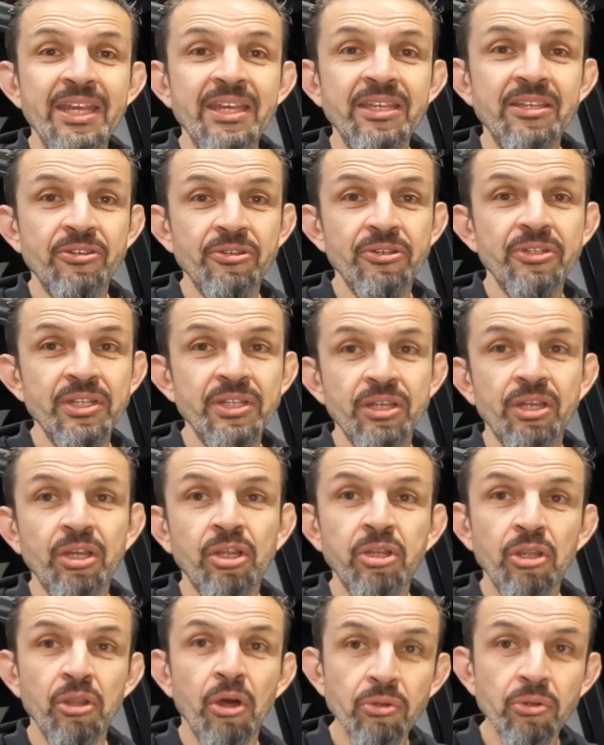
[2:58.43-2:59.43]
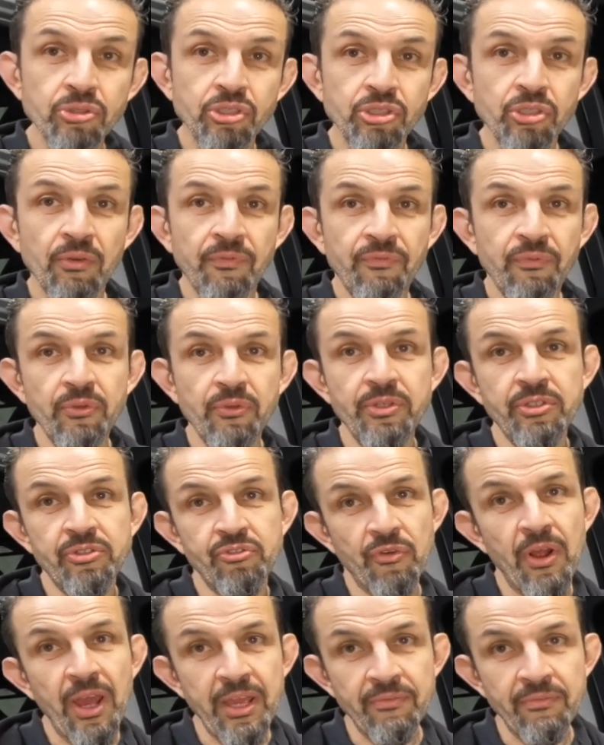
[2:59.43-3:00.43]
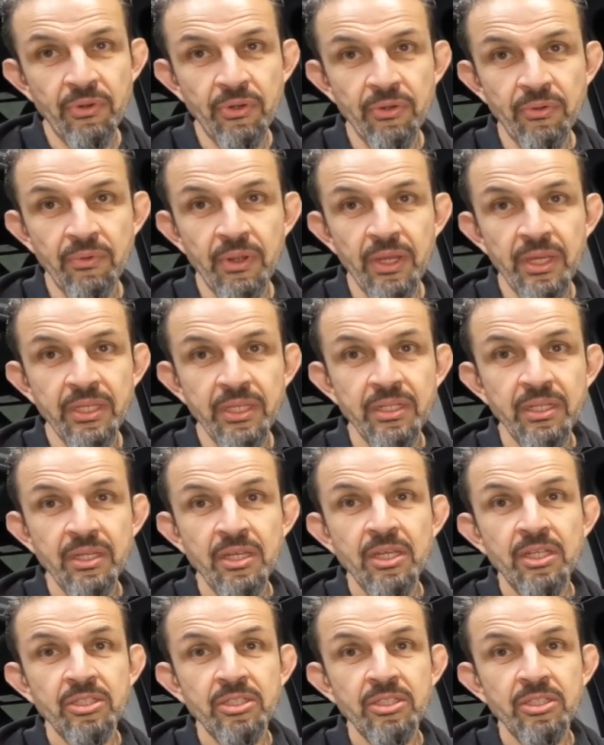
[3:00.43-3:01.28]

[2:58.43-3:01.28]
a good enclosure for the driver, right?